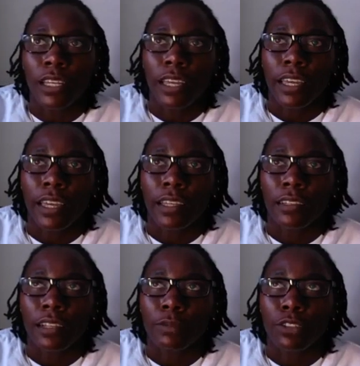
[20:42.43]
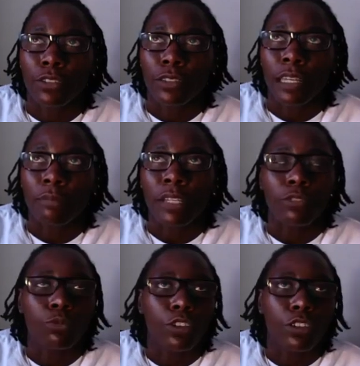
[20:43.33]
and so they mean
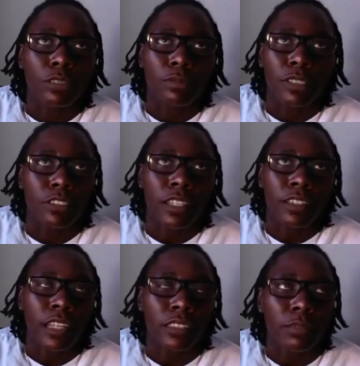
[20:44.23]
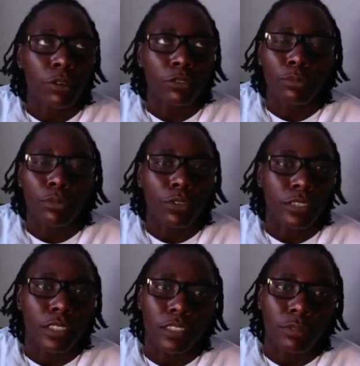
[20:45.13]
the world to me. So that's the most important
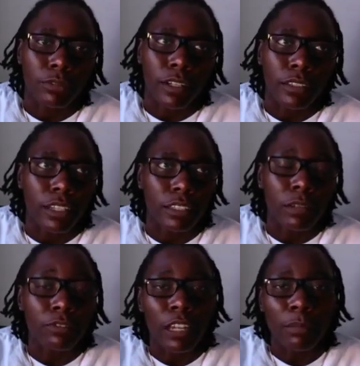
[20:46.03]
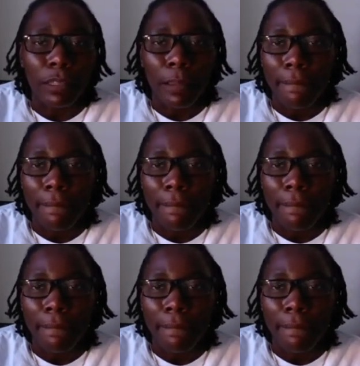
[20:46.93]
thing to me right now. It's my family.